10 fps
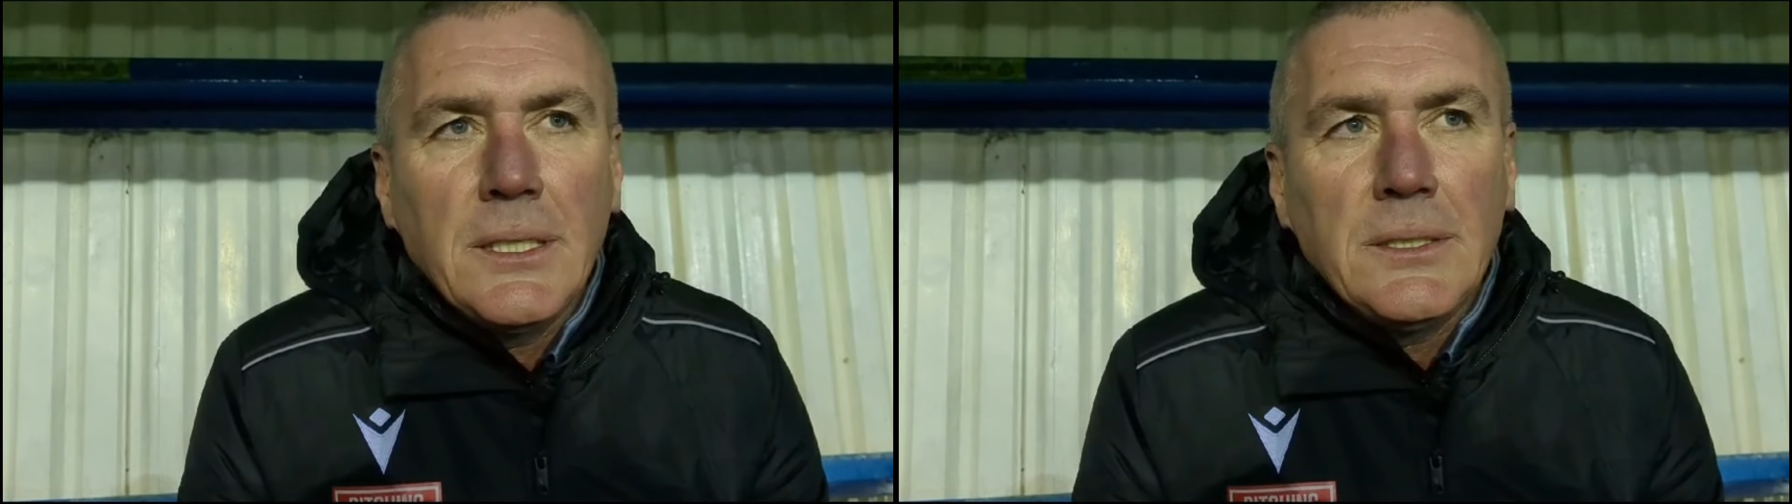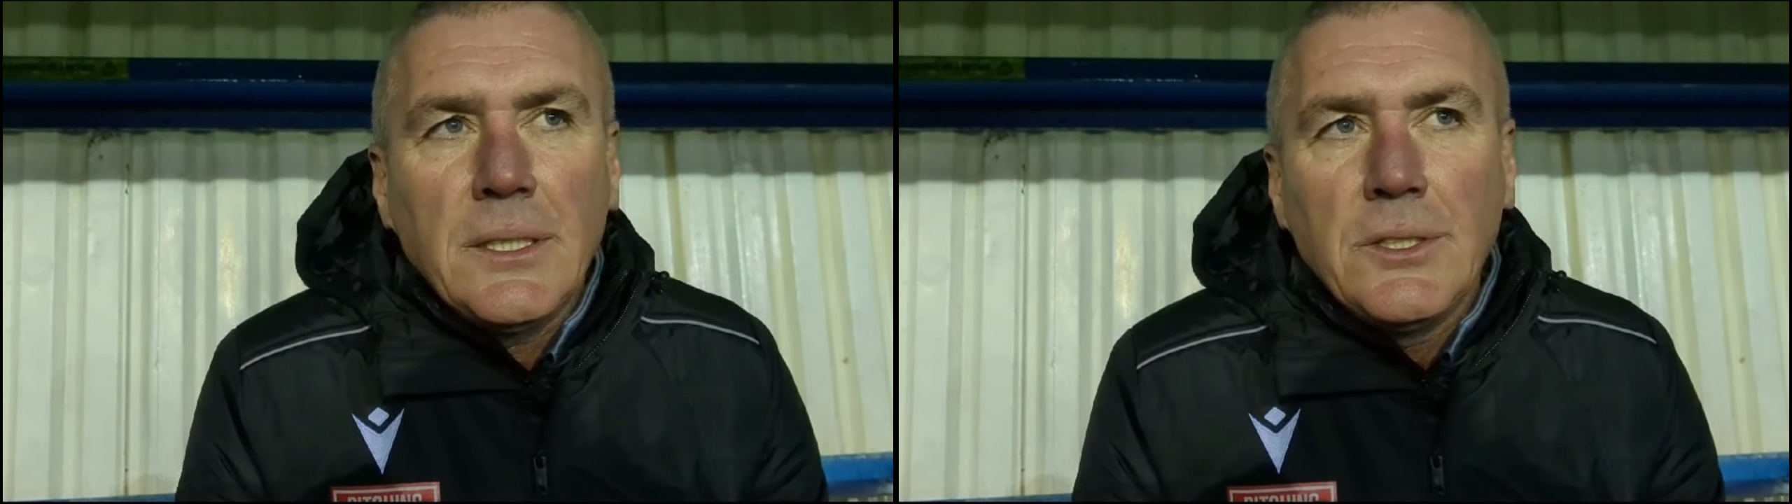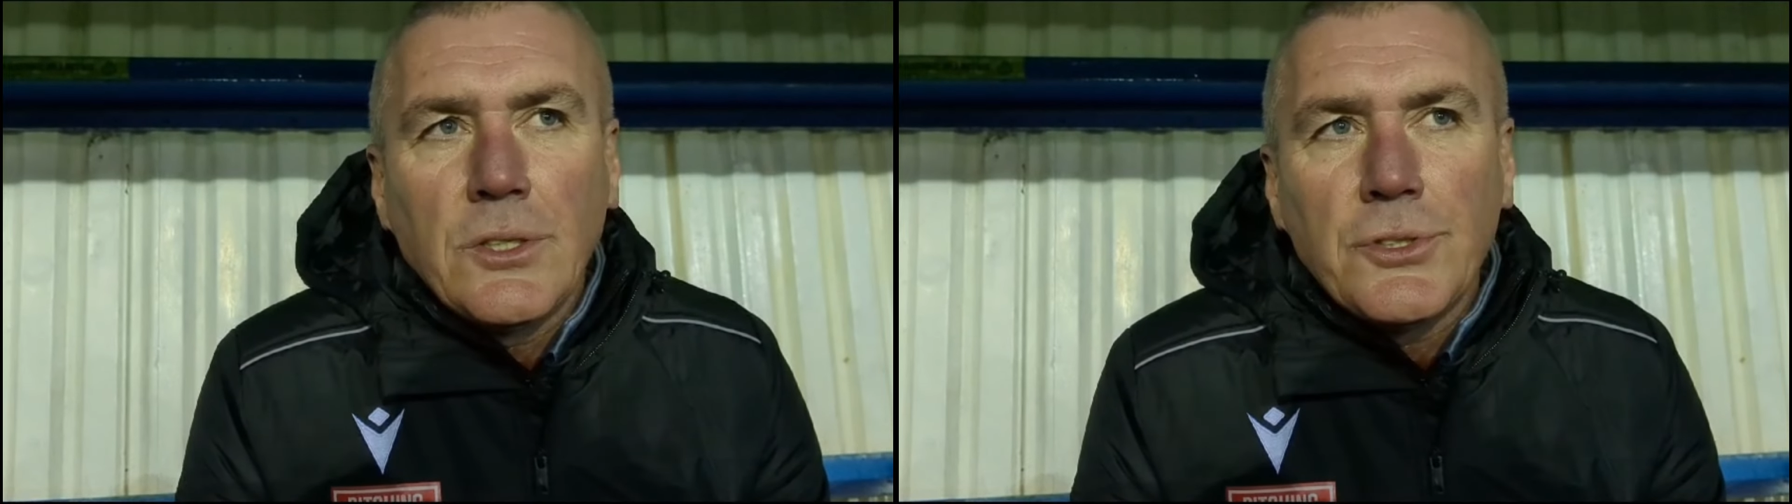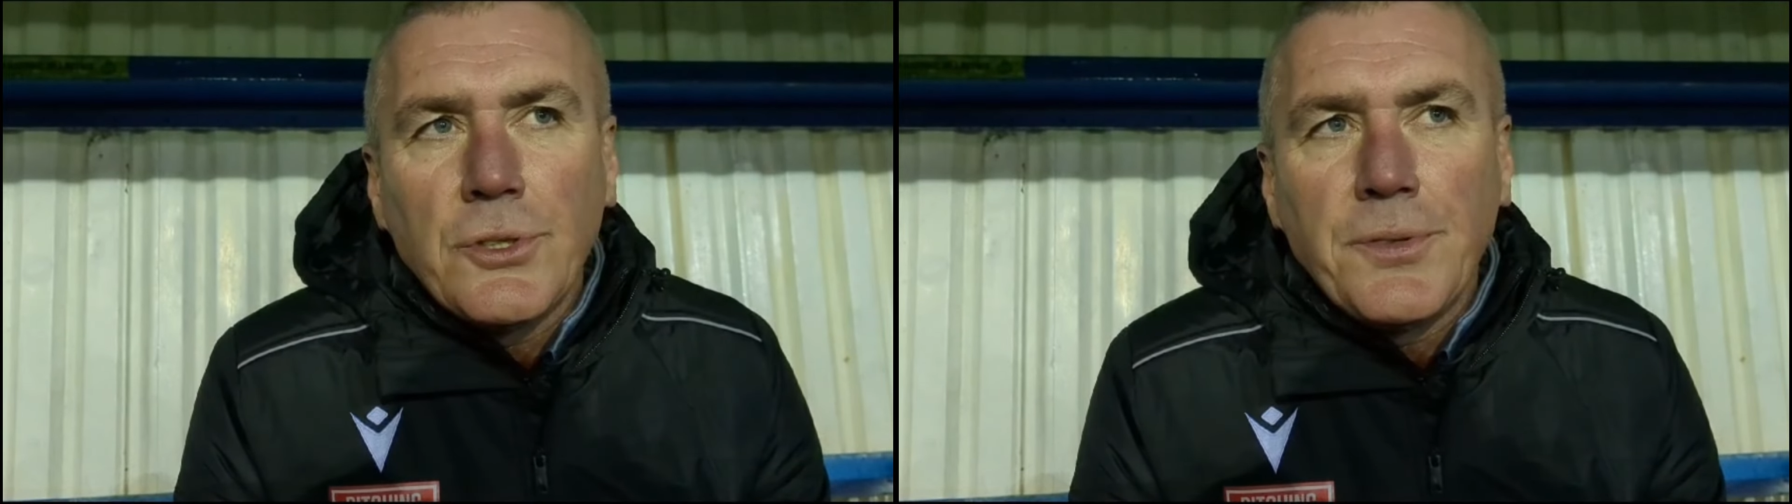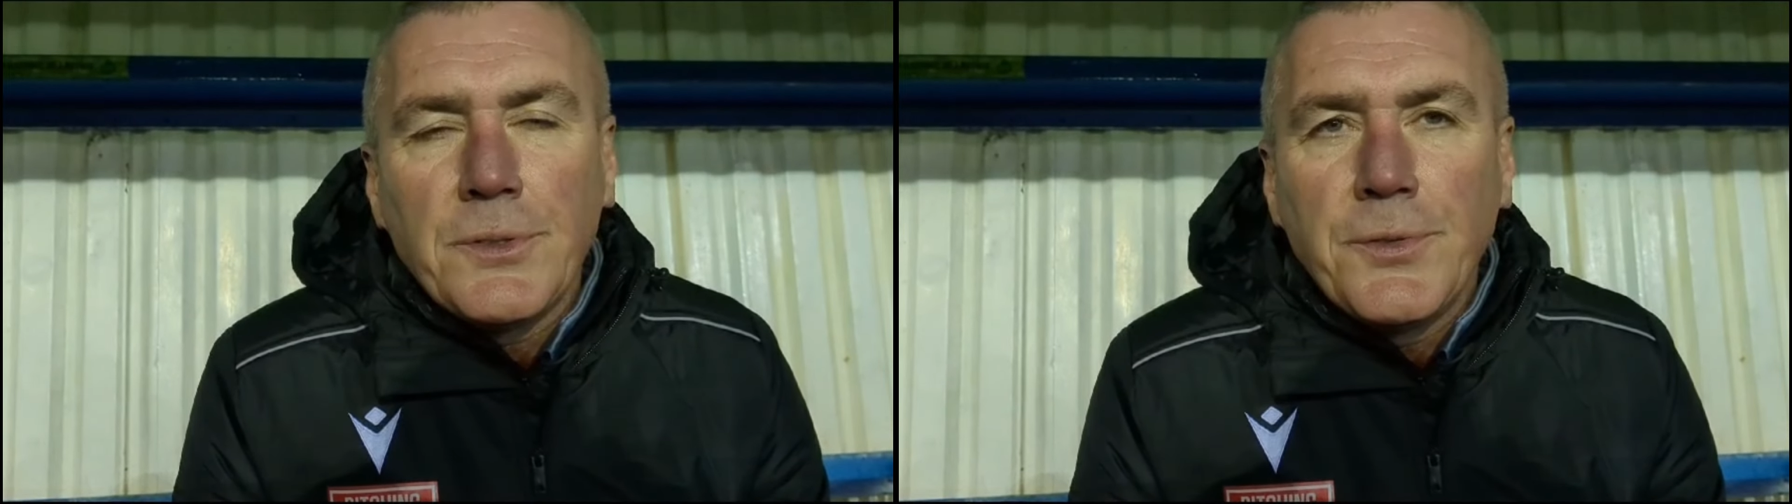He he's not
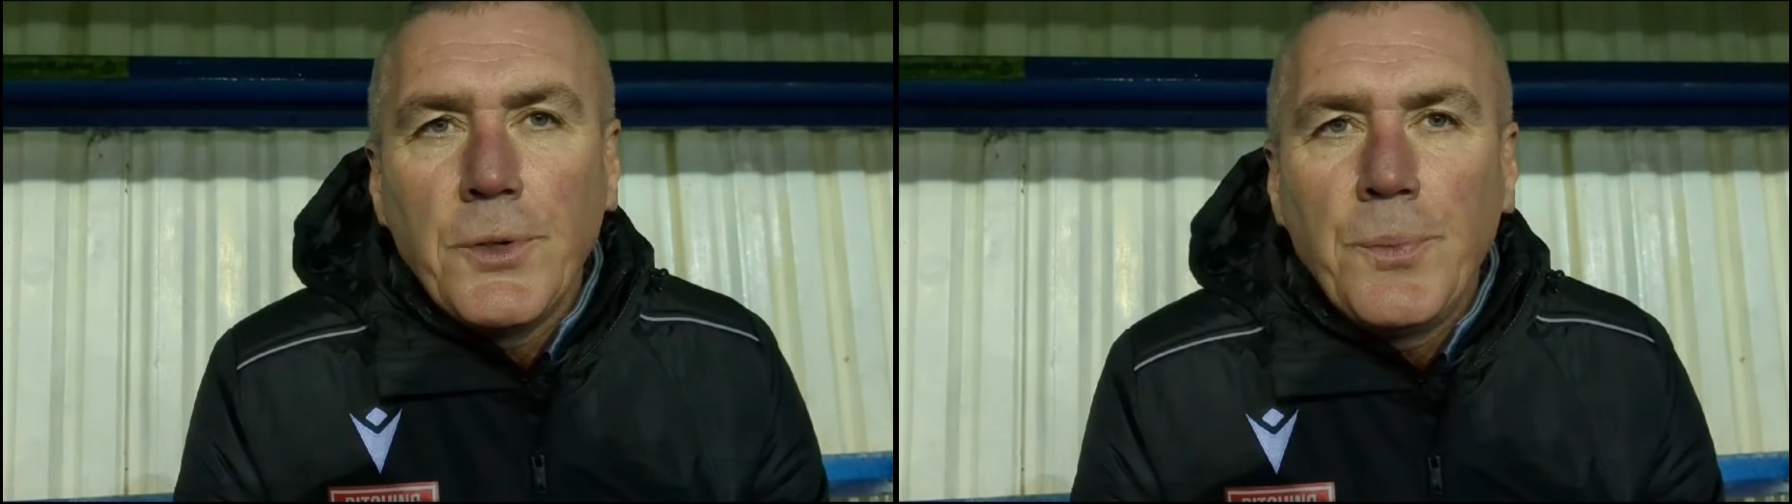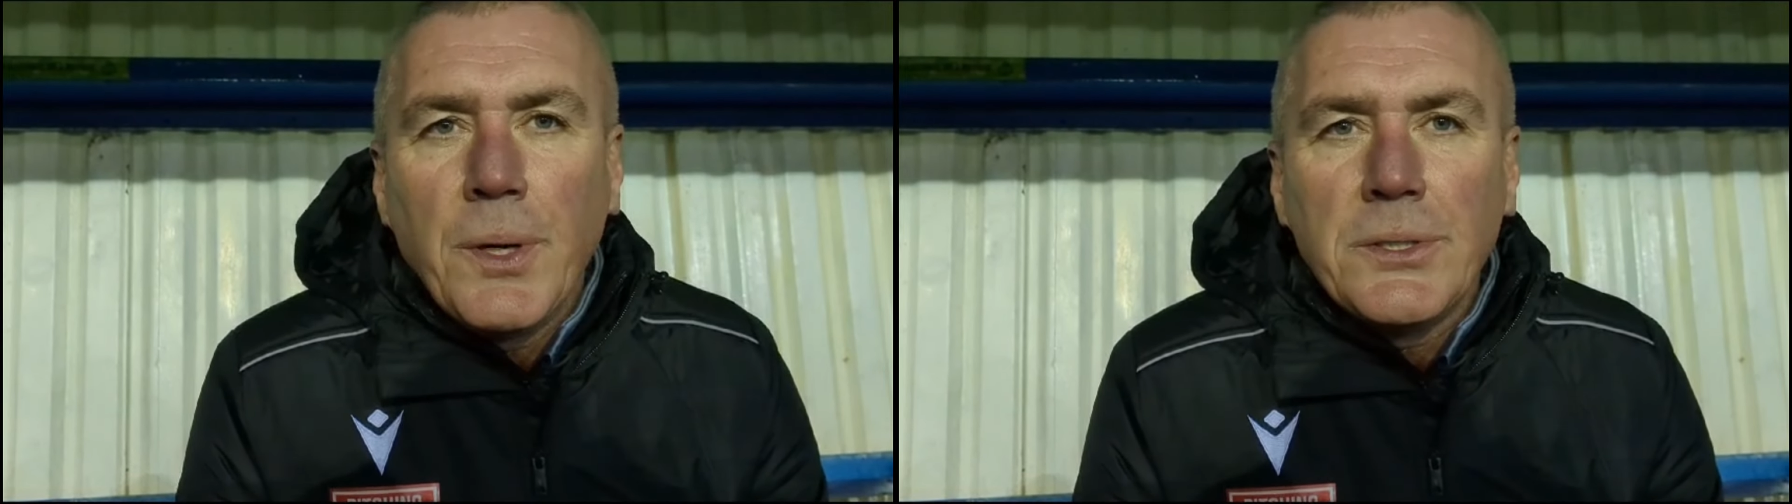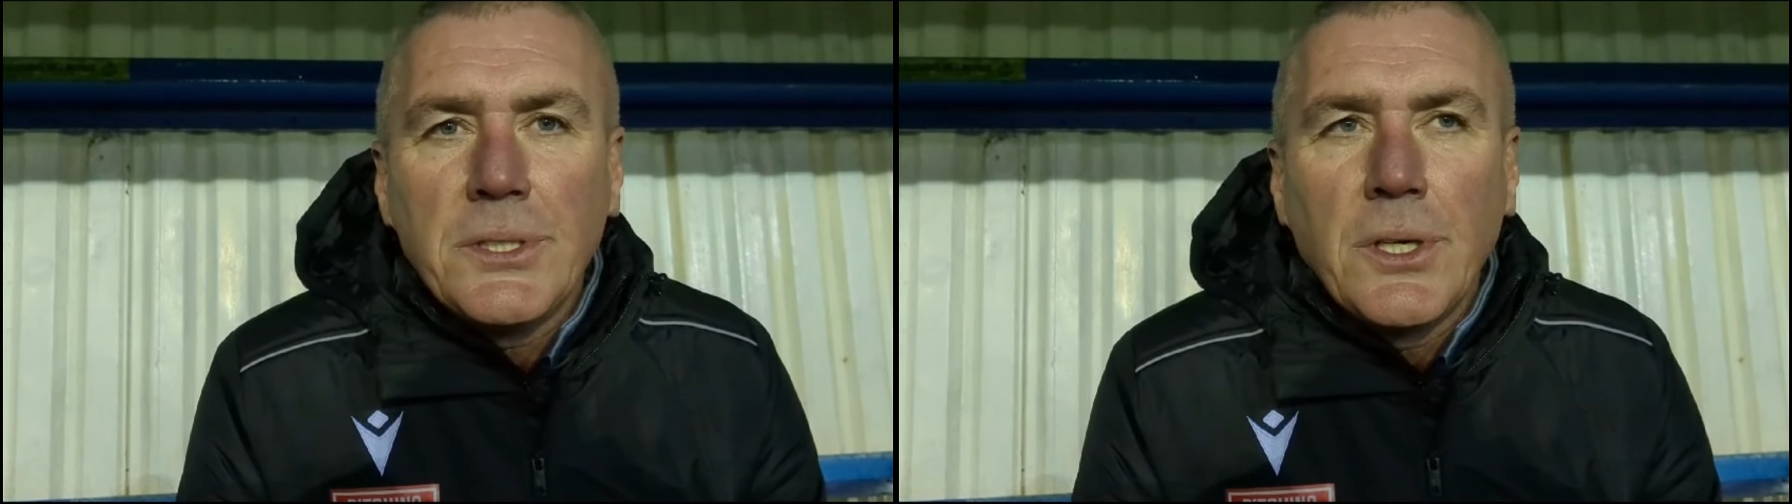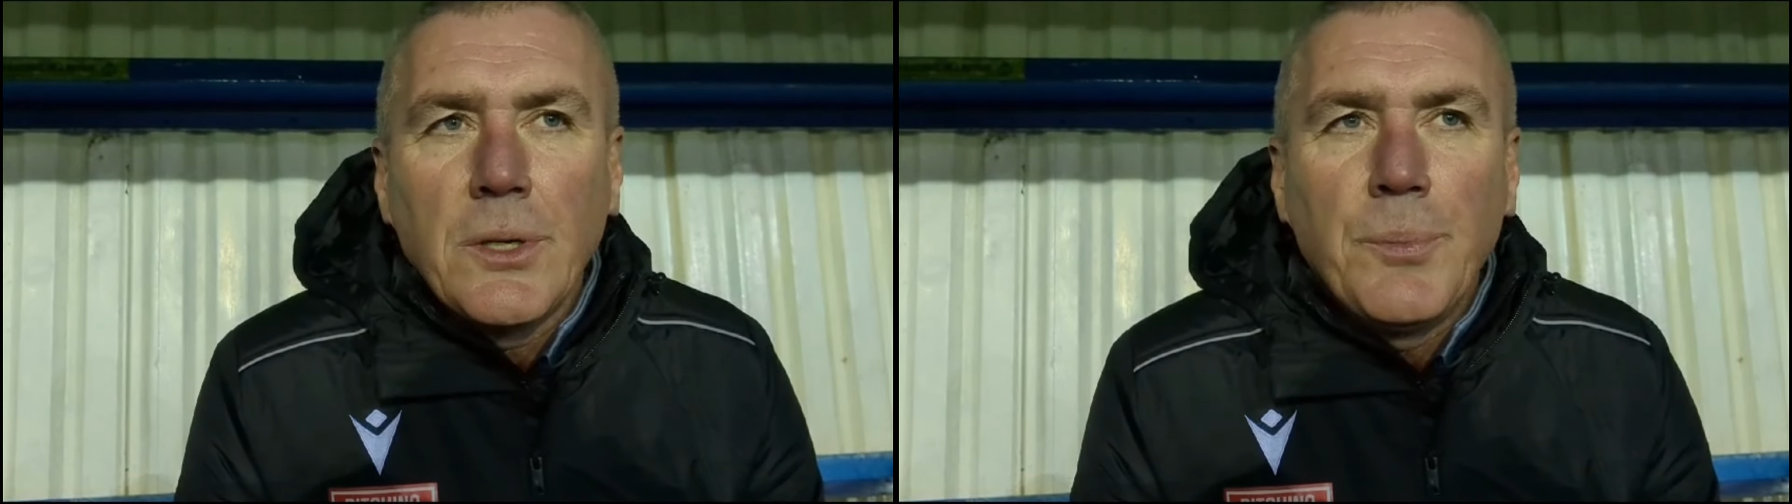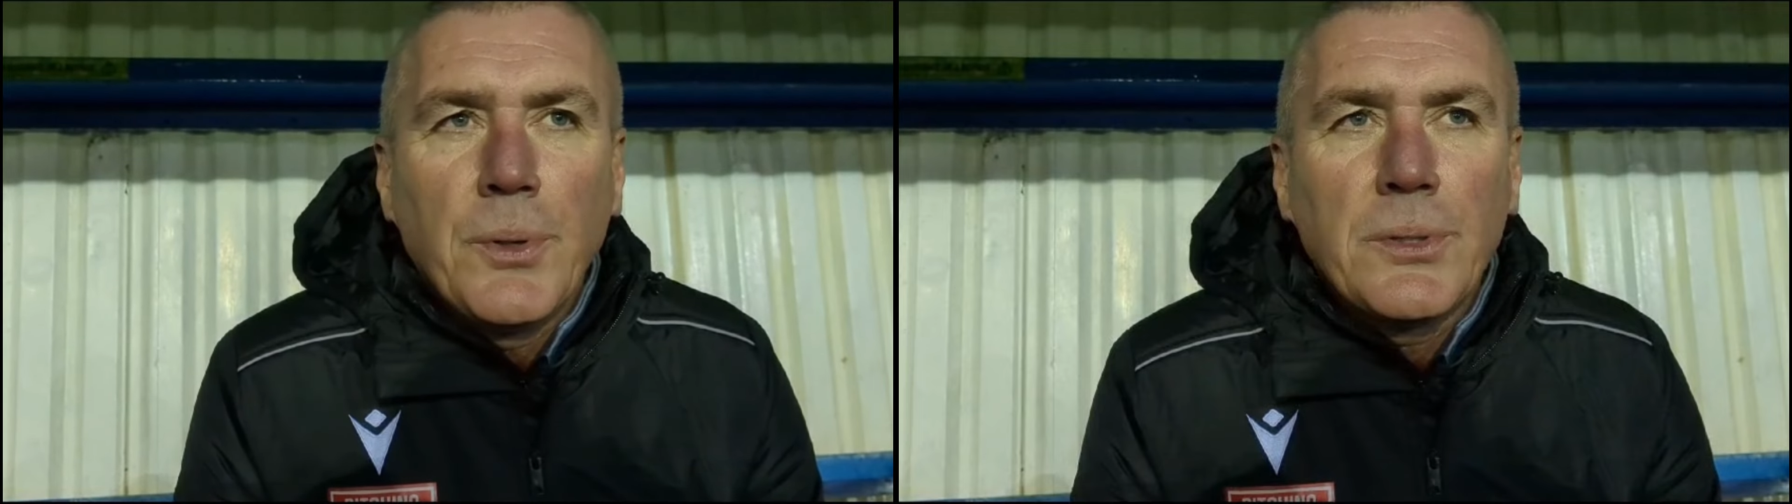sure if it's food poisoning
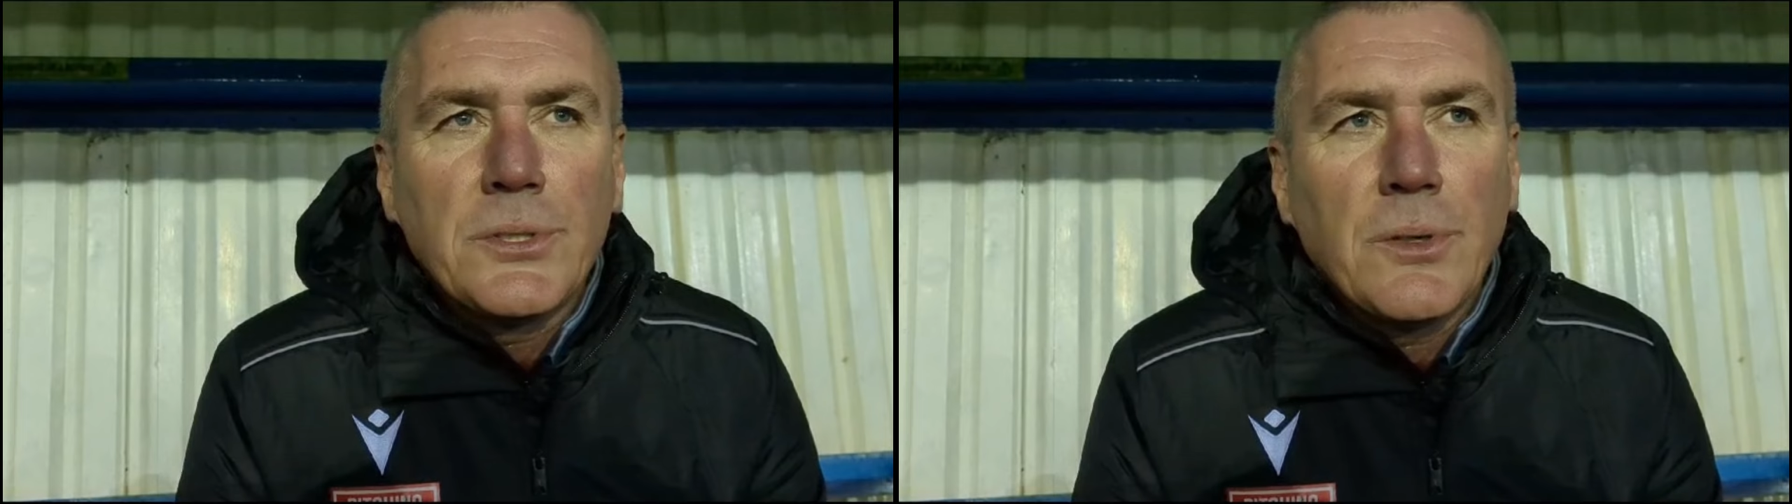or a bug,